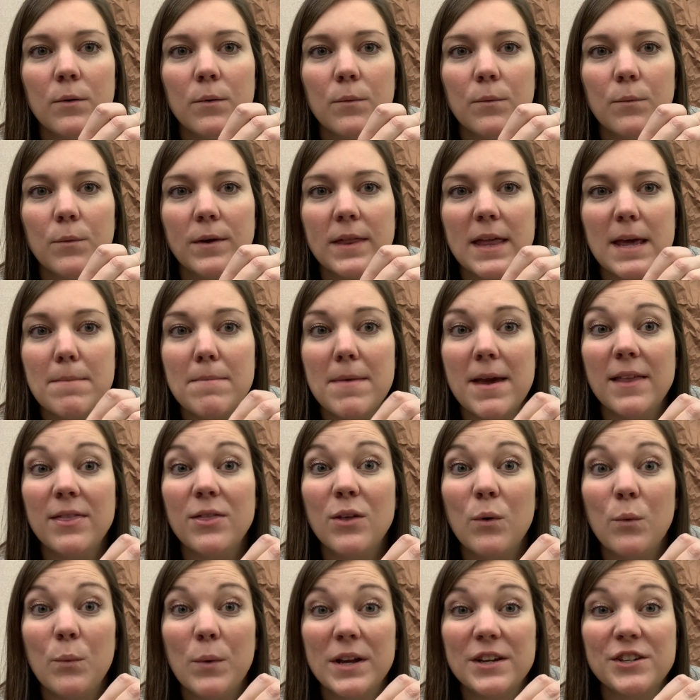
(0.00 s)
where they made
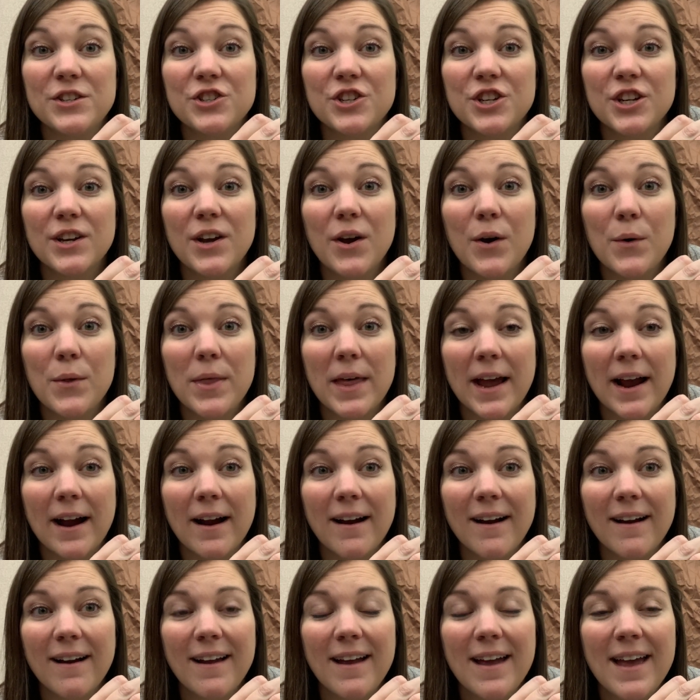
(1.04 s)
the wish to go
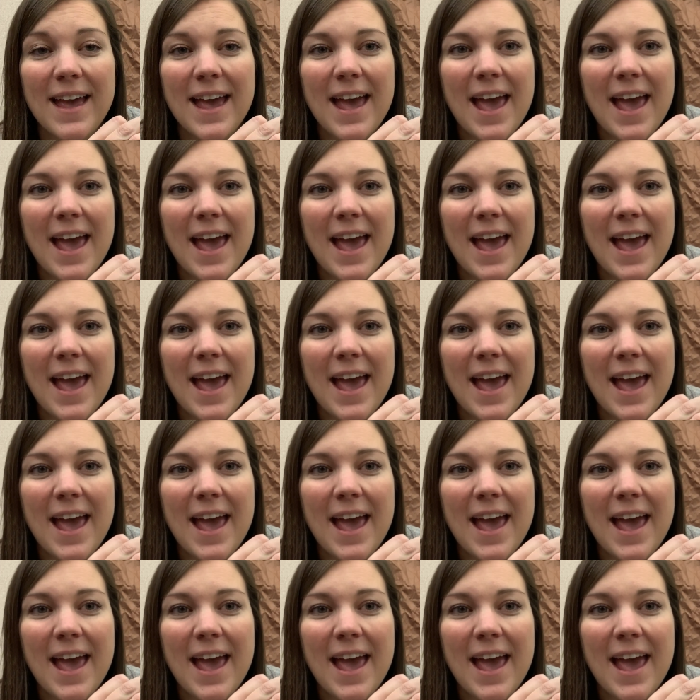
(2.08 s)
there.